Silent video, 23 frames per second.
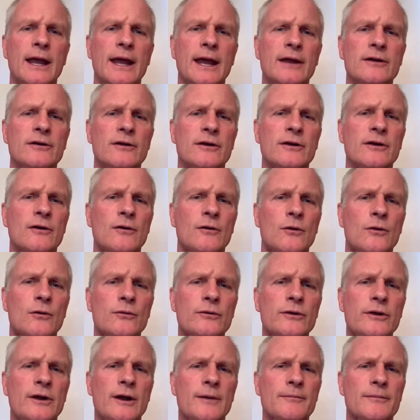And you're going to hold
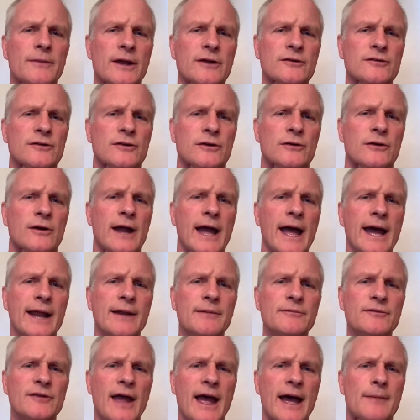it up next to your
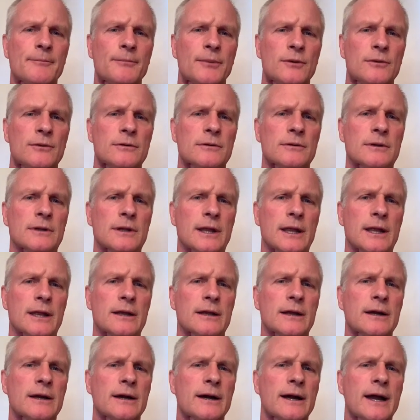Adam's apple,
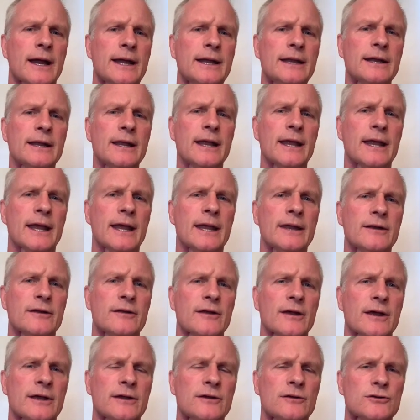all right? And
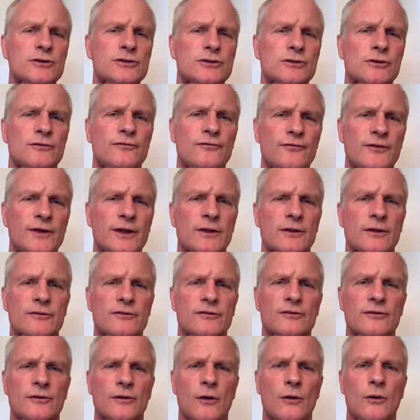you should feel a
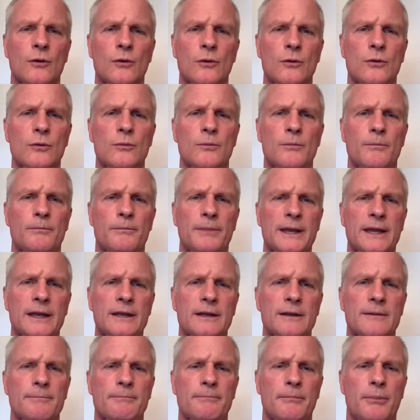slow beat
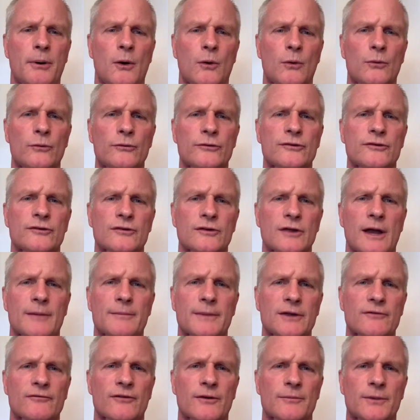pulse
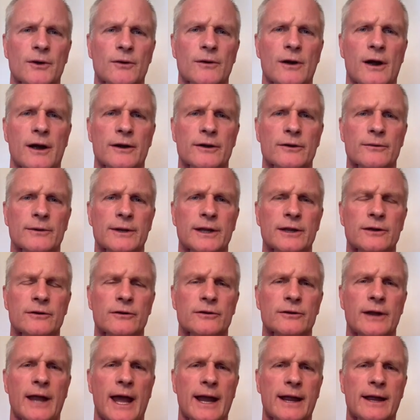coming from your artery in your
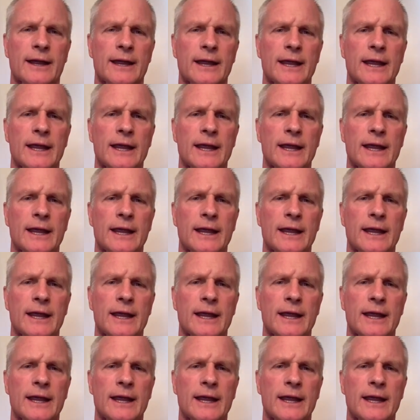neck.